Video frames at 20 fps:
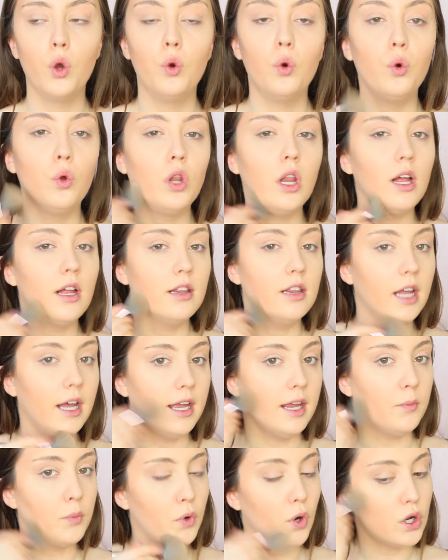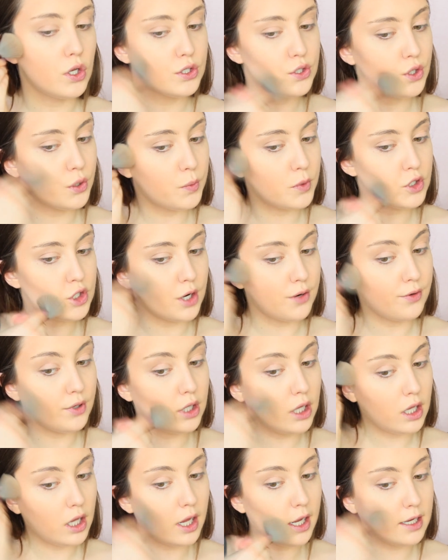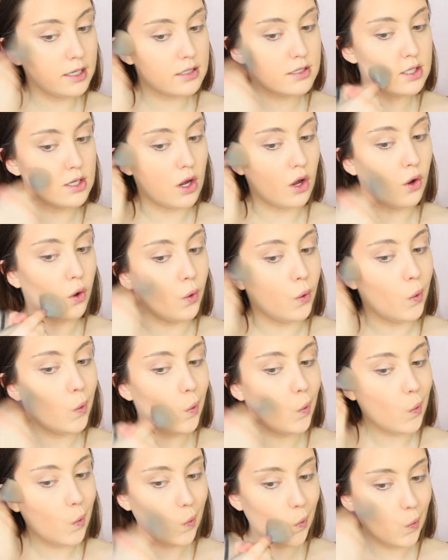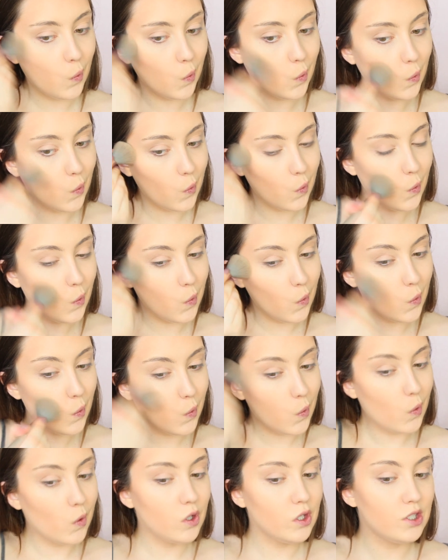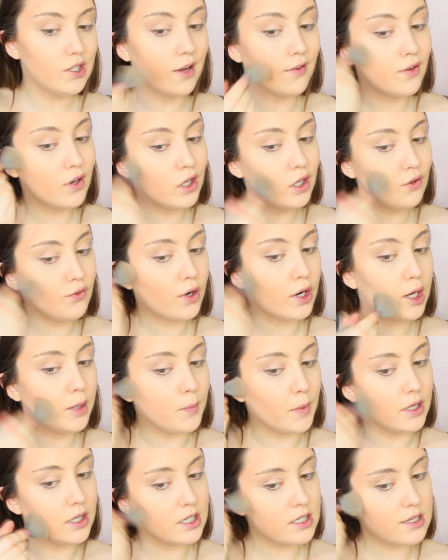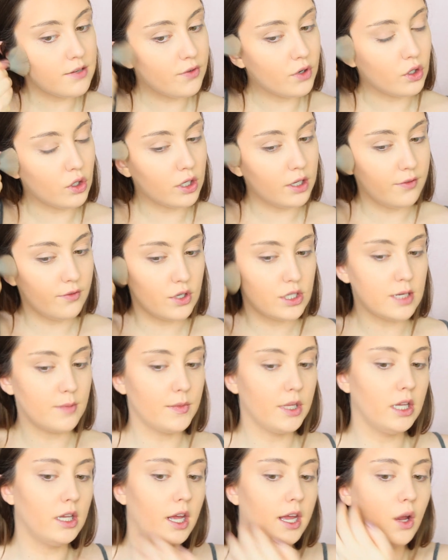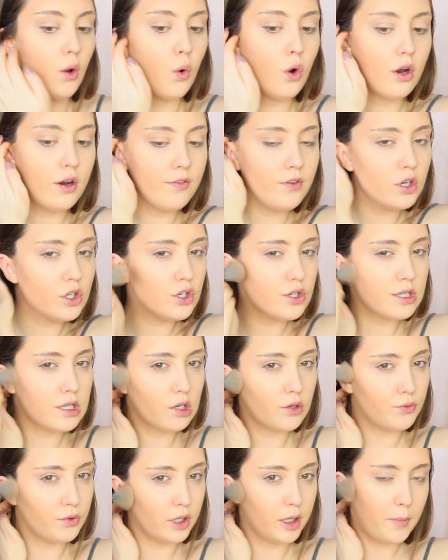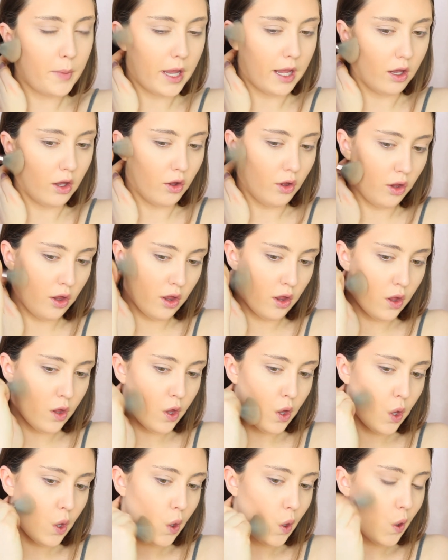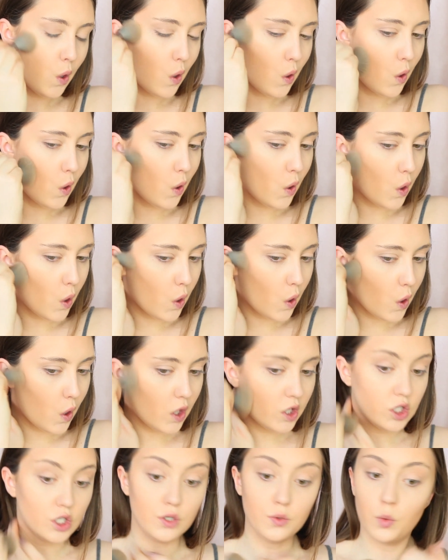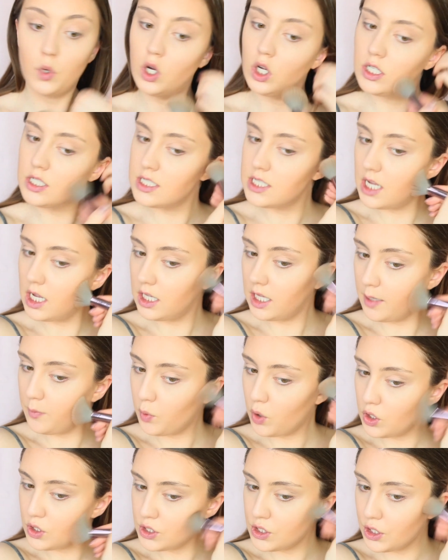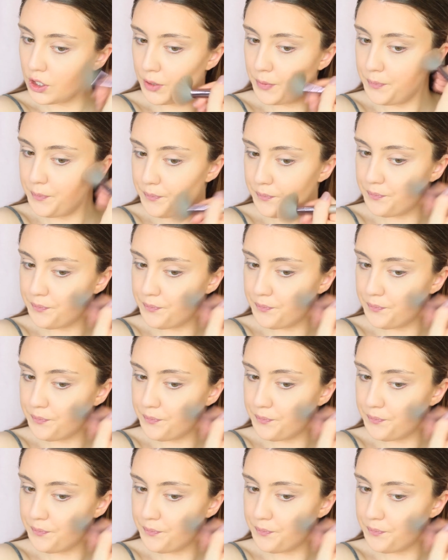Hoola Light Bronzer, which I really like, so definitely recommend this if you're looking for something light, or if you're just like really pale and just want a light bronzer.